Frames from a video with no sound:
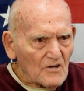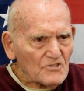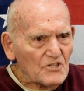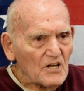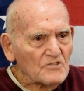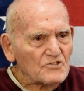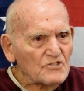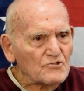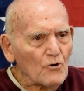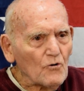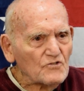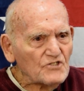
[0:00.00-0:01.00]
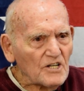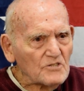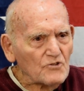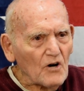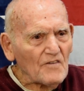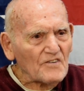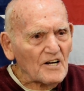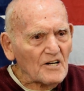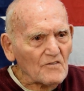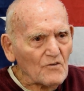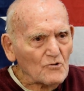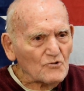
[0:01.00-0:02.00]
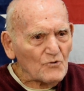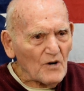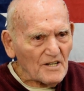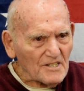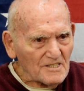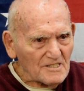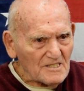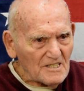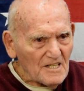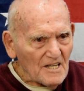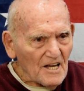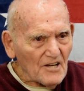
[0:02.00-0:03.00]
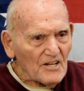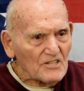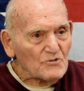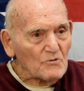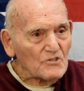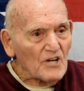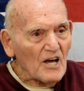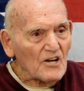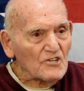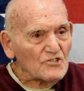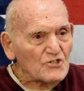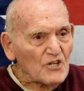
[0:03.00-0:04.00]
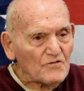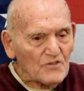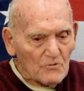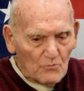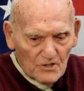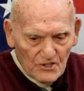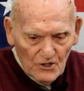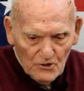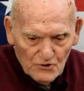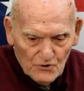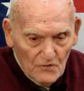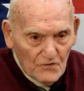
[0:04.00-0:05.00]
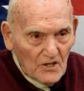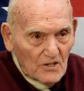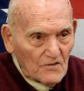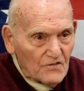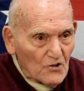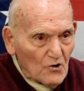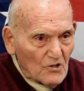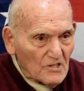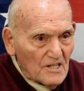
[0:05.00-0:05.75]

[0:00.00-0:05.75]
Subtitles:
She started driving on a Volkswagen, and that's when we had it shifted with the gear shifts on the floor.